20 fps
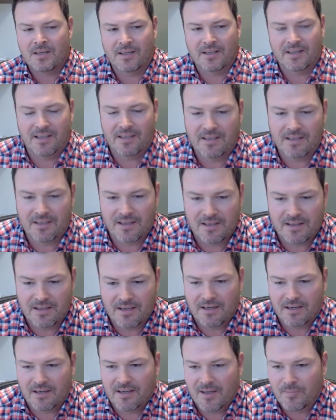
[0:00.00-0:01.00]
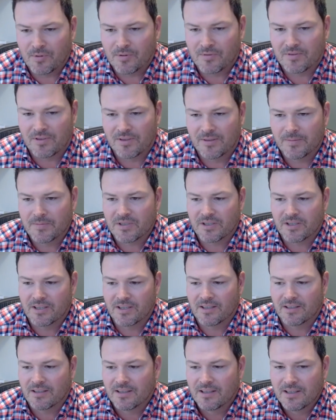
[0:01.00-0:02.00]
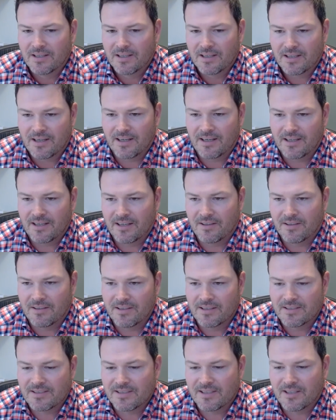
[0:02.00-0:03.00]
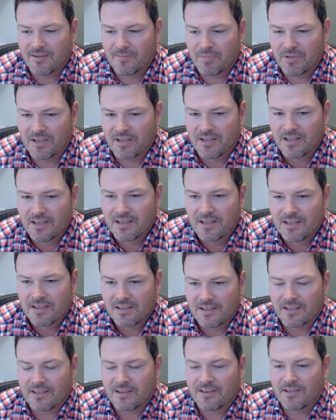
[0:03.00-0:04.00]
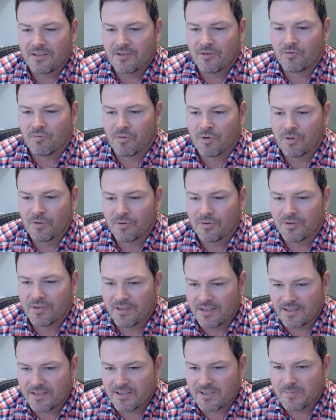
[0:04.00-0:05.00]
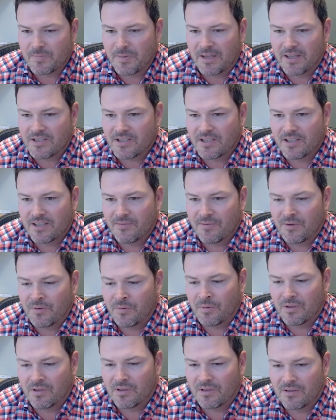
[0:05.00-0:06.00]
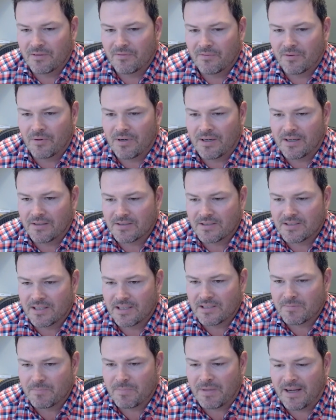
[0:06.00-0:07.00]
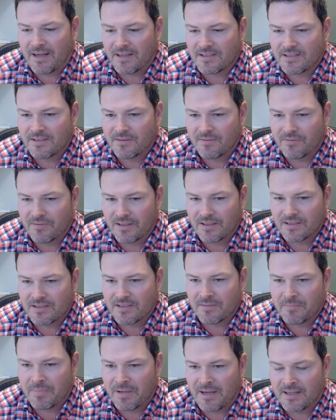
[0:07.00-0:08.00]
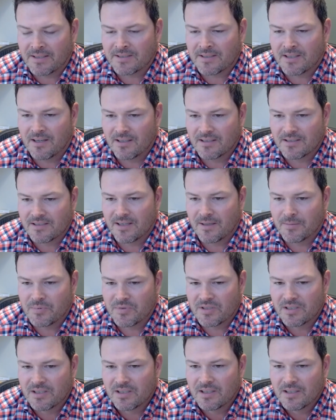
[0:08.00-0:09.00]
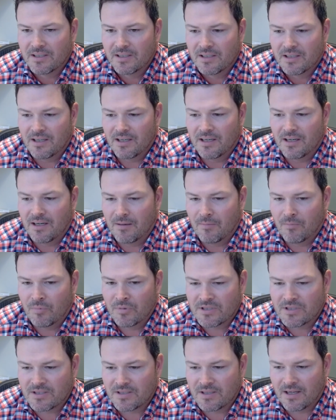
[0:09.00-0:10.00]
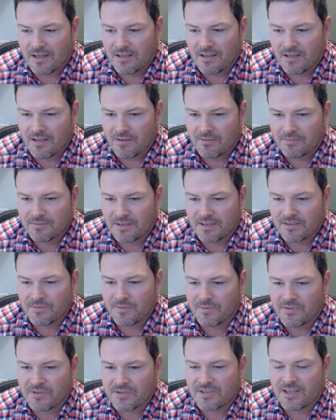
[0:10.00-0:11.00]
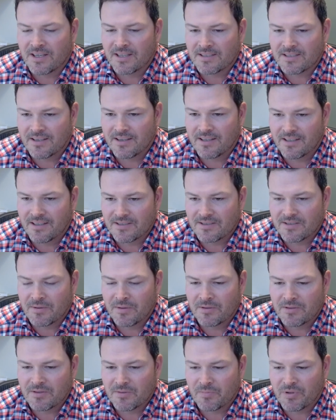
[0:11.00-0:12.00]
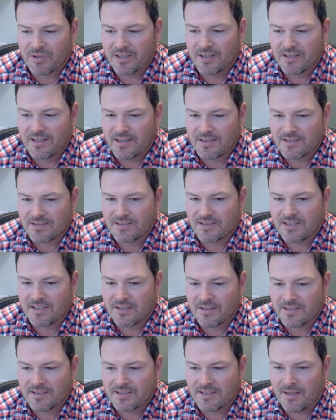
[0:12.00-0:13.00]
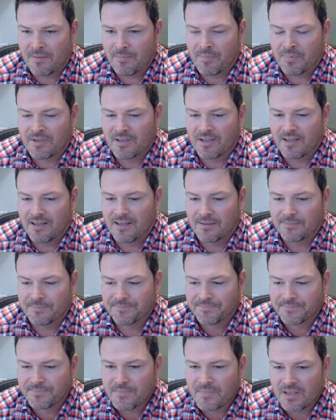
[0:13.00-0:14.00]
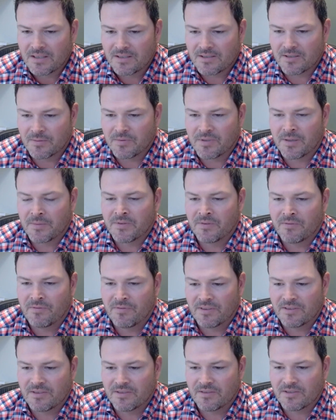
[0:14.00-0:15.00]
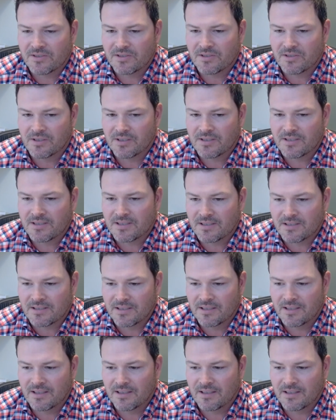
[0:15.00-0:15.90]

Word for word: again, and, and a couple of clips are going to kind of hit on this here, but like the growth and expansion, if you will, of Ohio State's past defense and past concepts, um, which, I, you know, as we've discussed, I think is, is a pretty necessary step. Um, sometimes it fits and starts.